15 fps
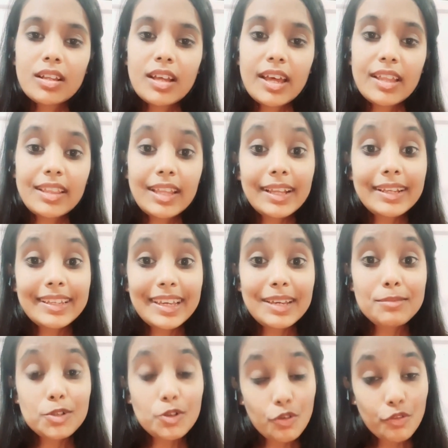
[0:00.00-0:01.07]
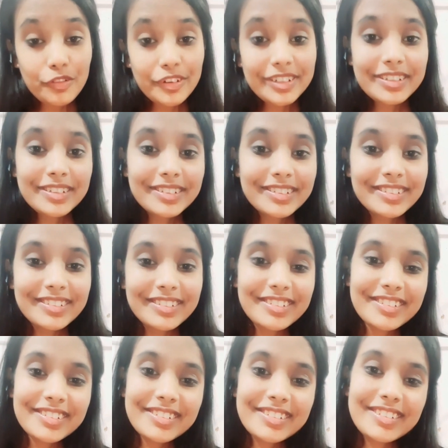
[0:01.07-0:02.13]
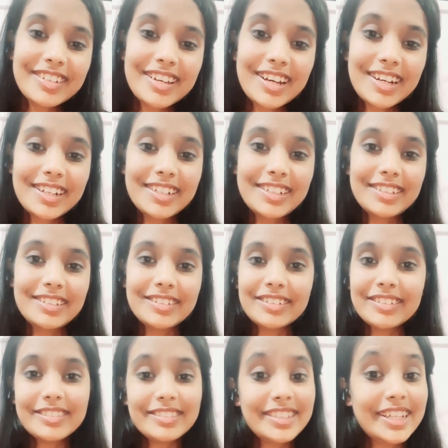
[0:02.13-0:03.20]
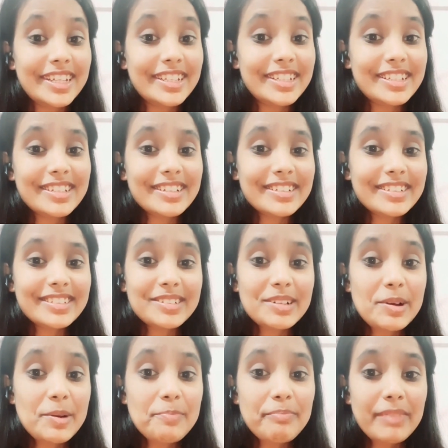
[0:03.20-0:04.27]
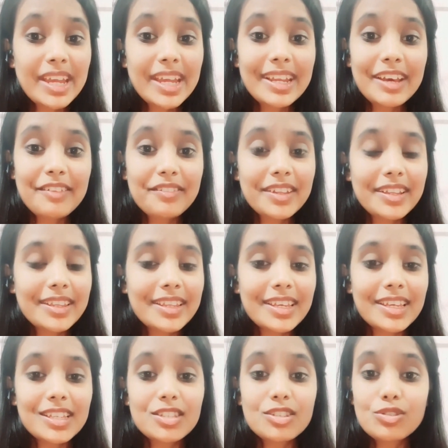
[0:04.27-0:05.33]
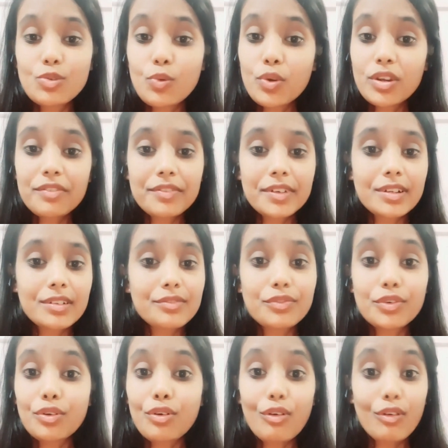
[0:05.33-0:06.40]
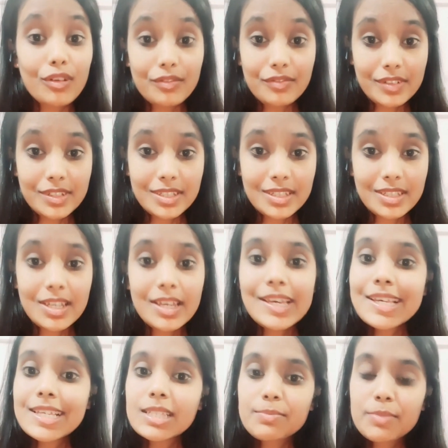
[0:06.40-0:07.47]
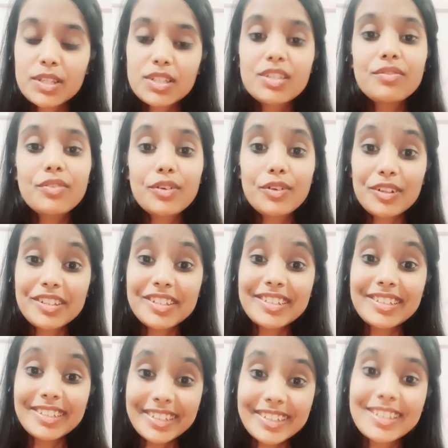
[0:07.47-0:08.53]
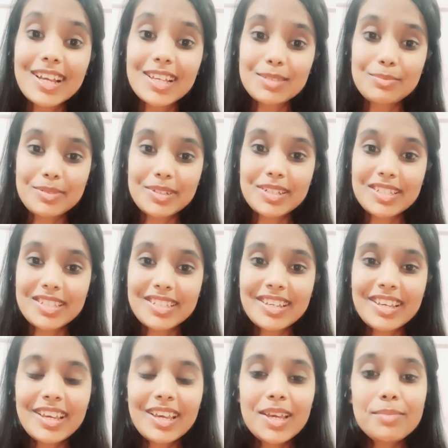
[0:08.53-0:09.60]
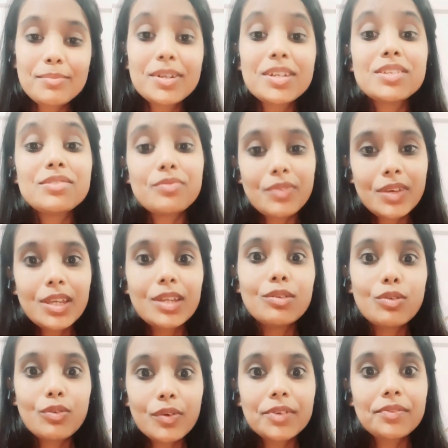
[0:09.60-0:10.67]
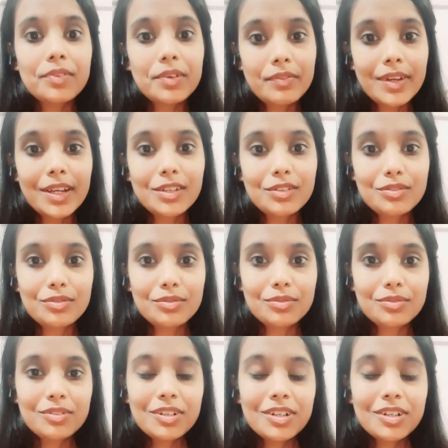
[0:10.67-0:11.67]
And then came COVID, and it made everything so difficult for all of us, especially for all the NEET aspirants, because we know what we went through.